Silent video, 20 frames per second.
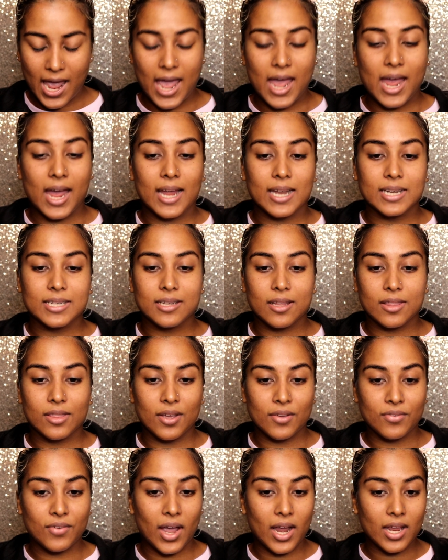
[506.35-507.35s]
And
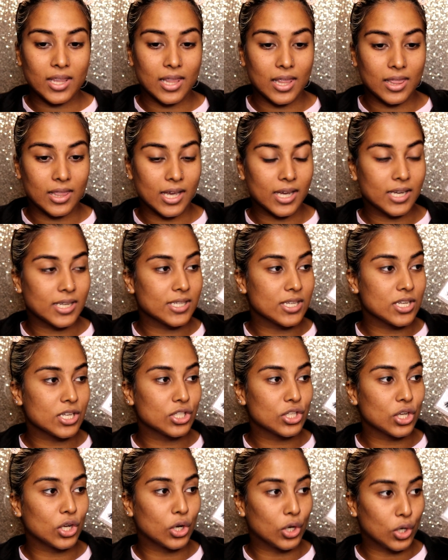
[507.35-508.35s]
the fact that there
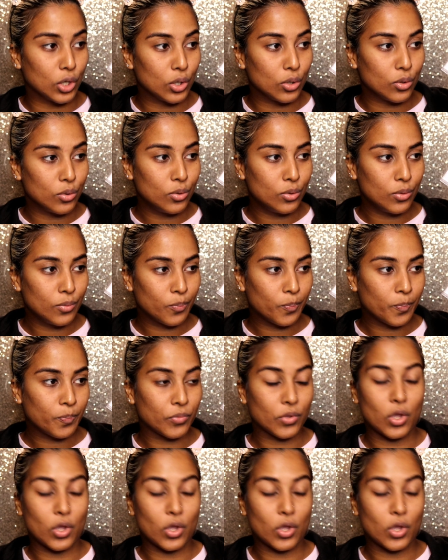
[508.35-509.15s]
is glue